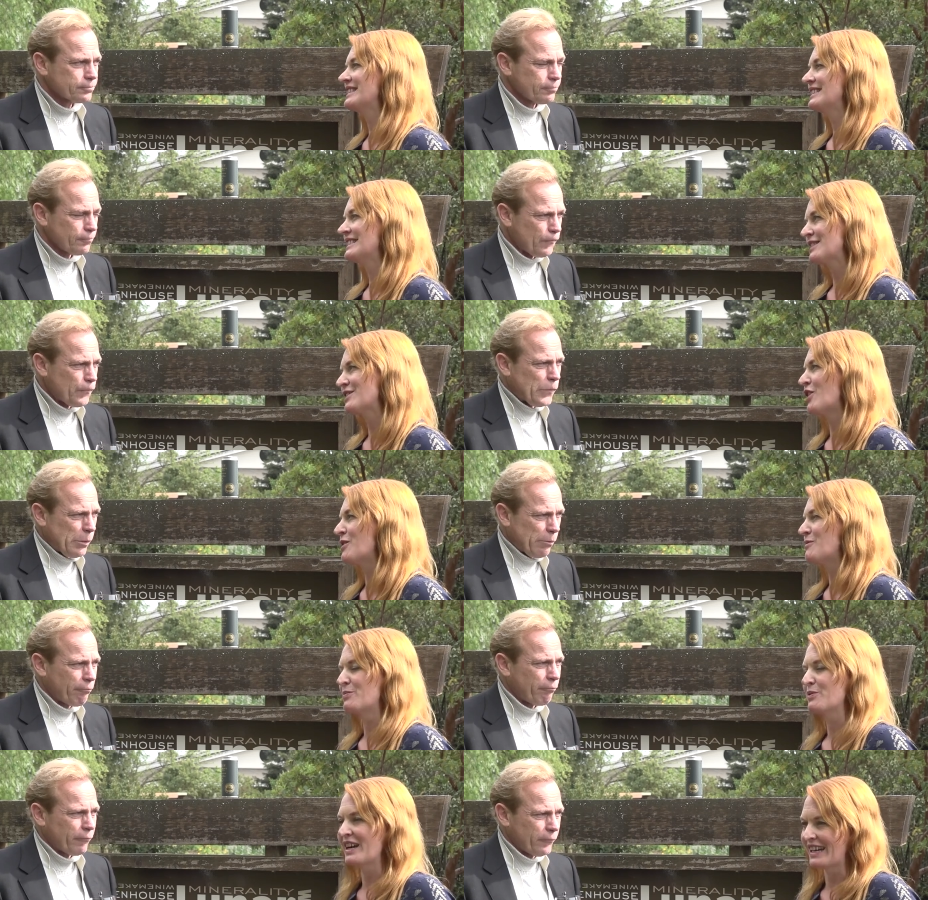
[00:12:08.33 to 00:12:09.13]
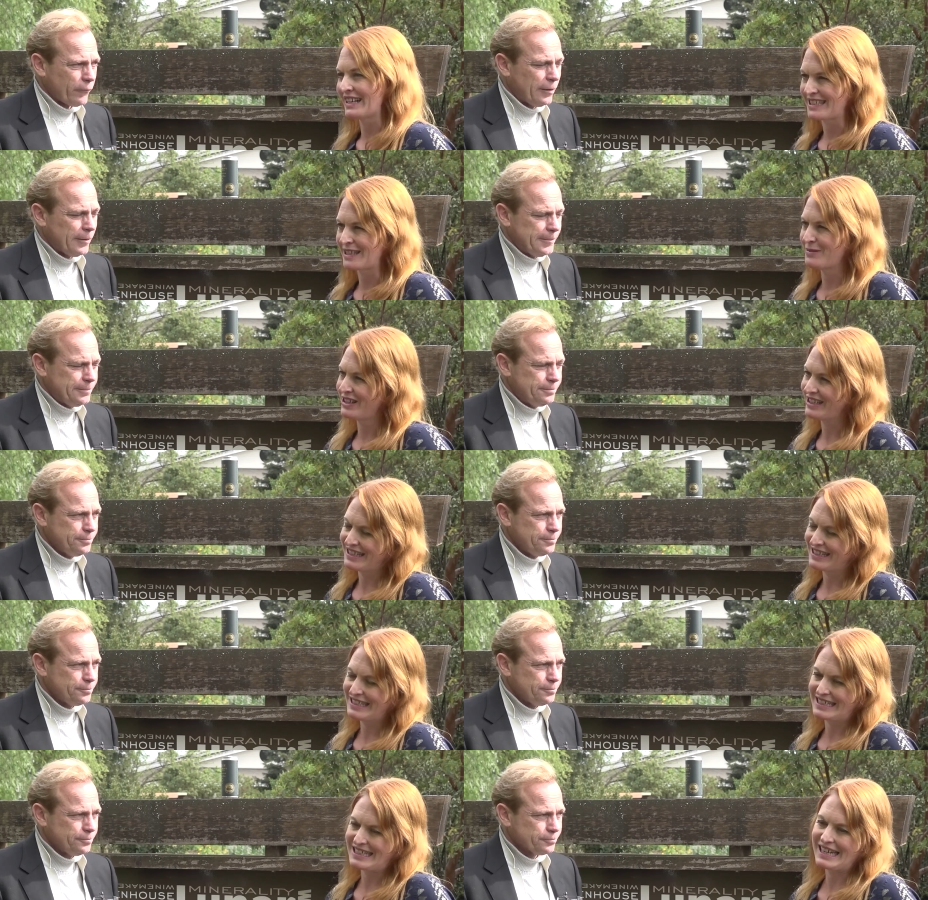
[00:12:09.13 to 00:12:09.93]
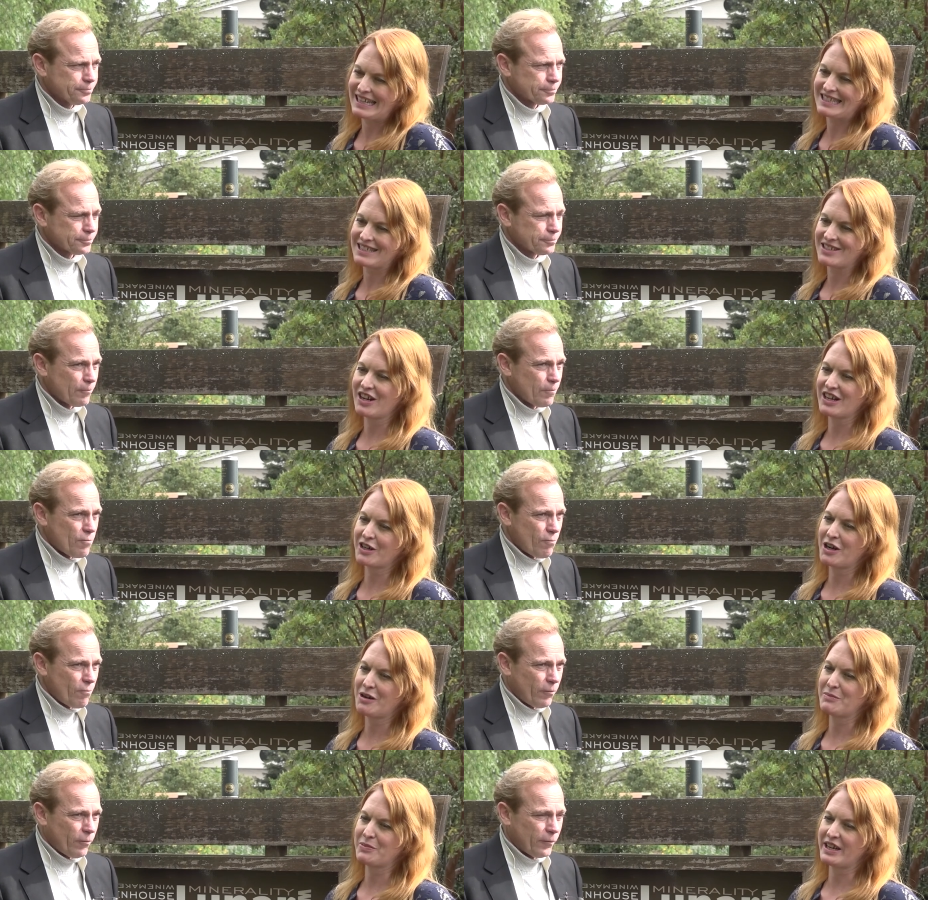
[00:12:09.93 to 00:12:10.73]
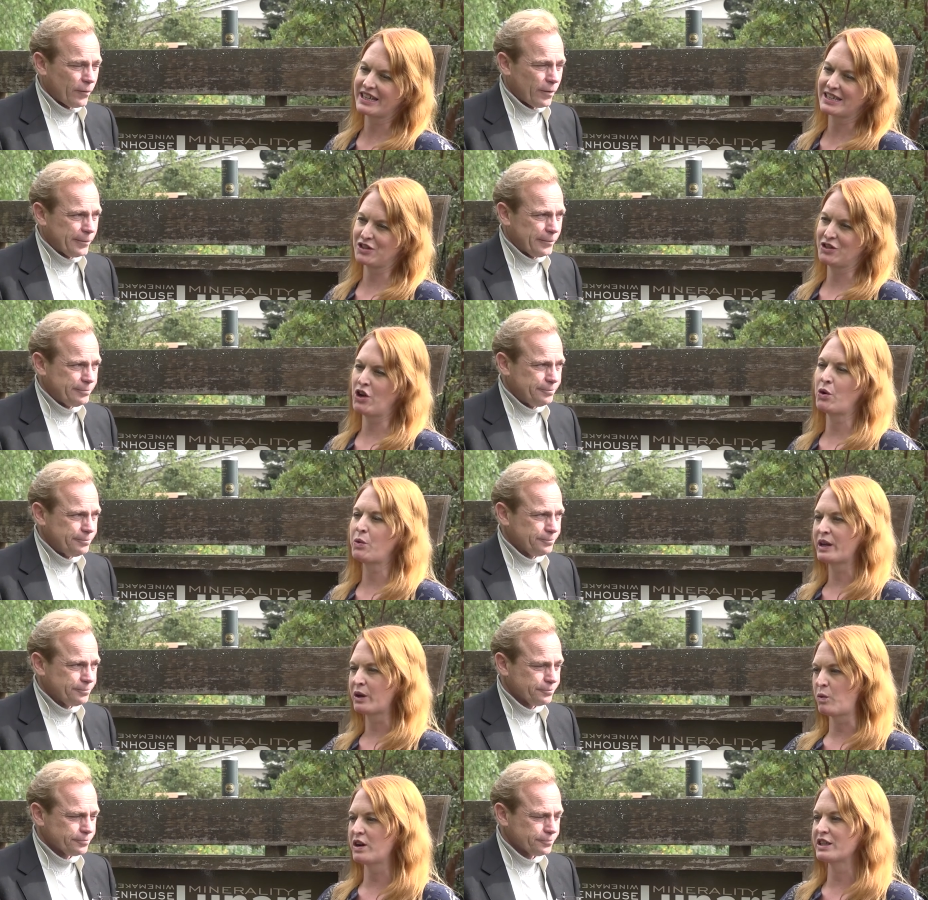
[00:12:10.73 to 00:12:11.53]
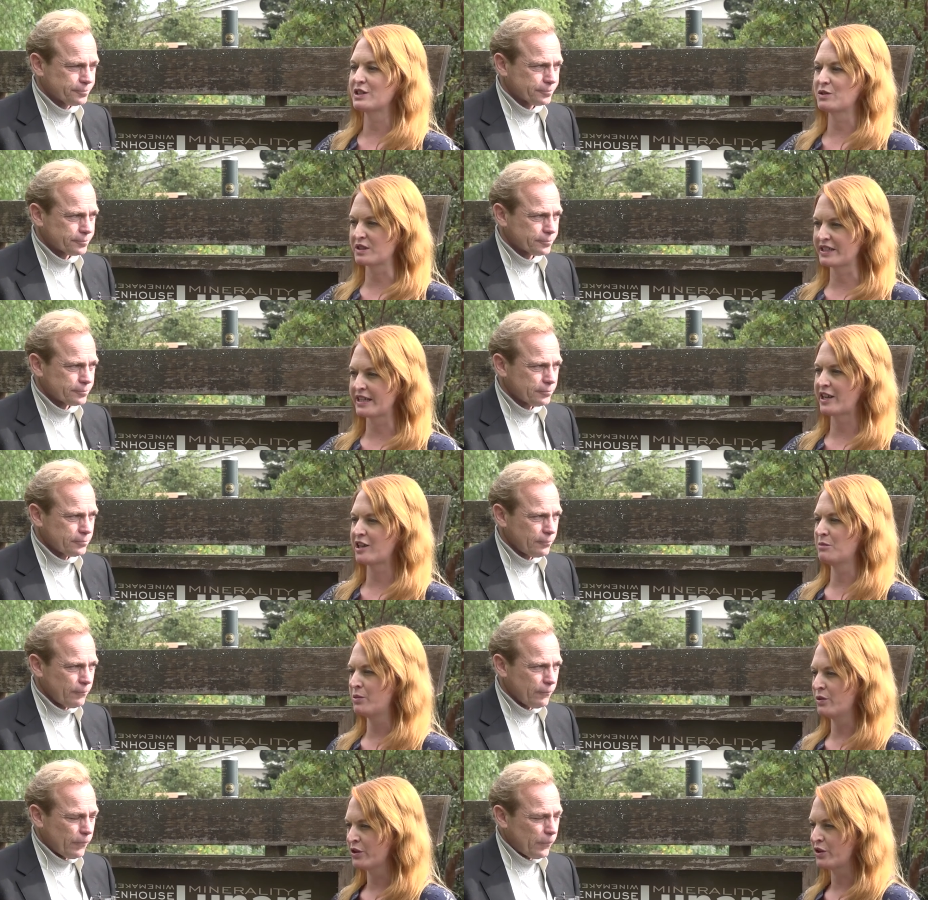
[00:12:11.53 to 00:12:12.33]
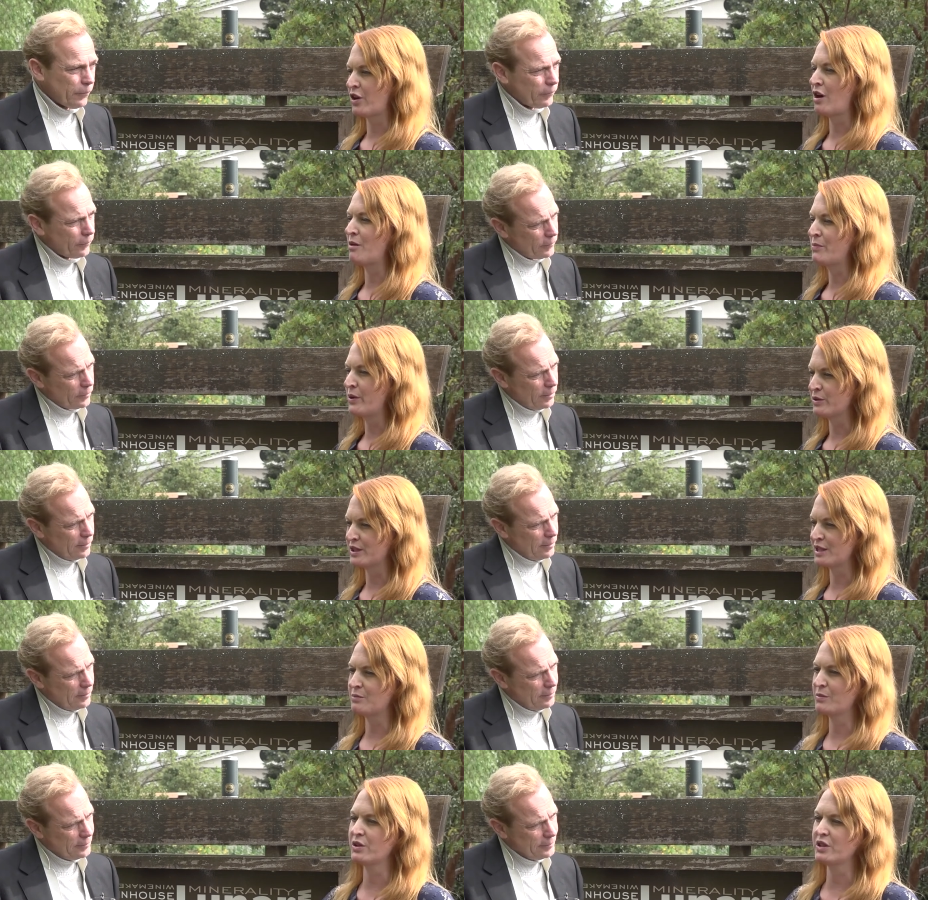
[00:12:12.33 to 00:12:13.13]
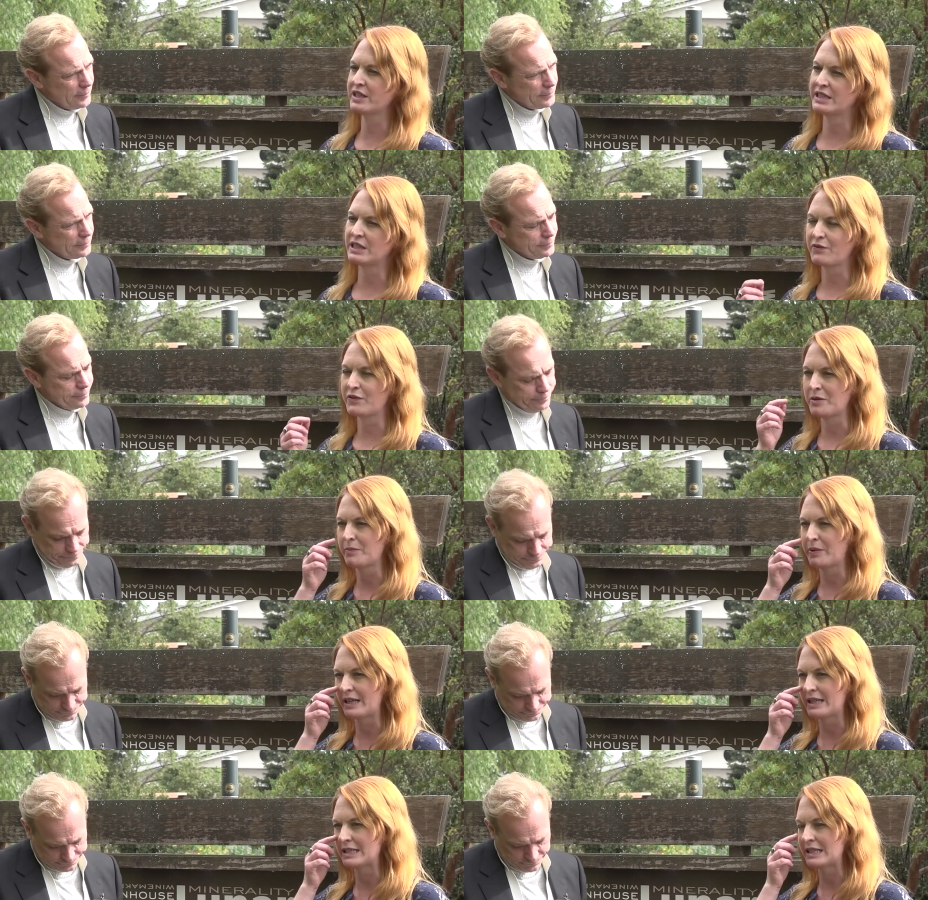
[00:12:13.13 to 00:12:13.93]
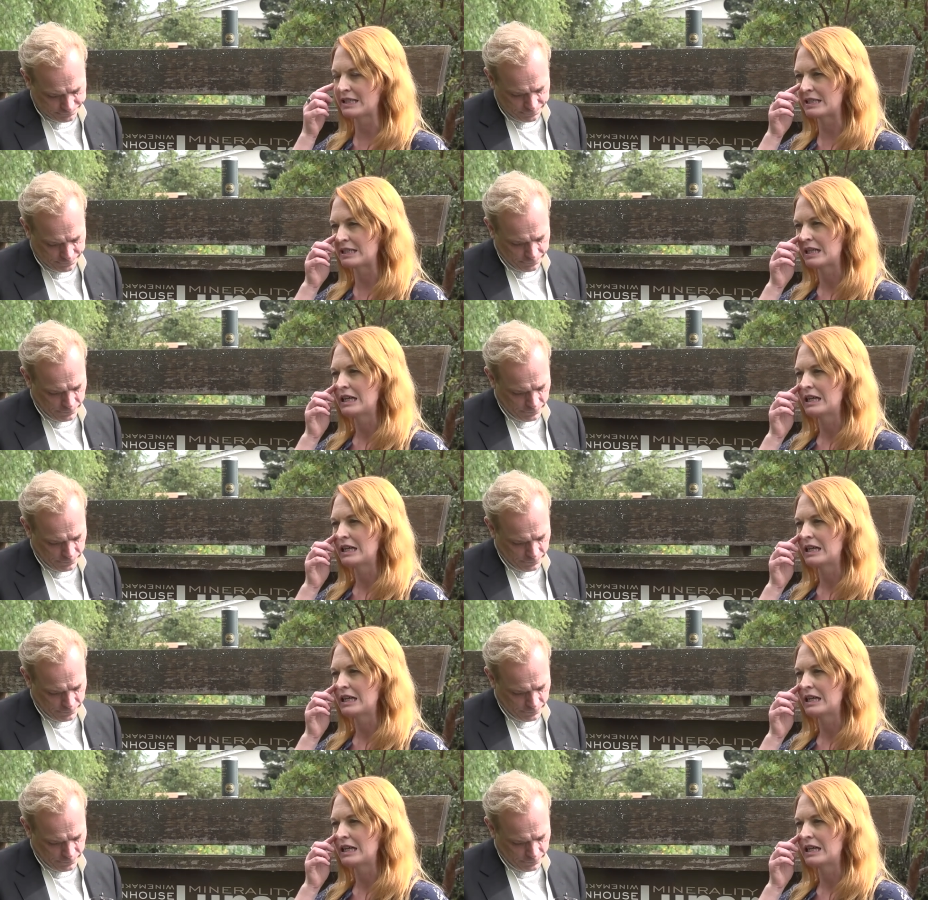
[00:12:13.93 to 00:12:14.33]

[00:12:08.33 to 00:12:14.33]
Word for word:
Speaker 1: It is complex. I'm not going to say it's not complex, knowing what's recyclable or compostable in different places.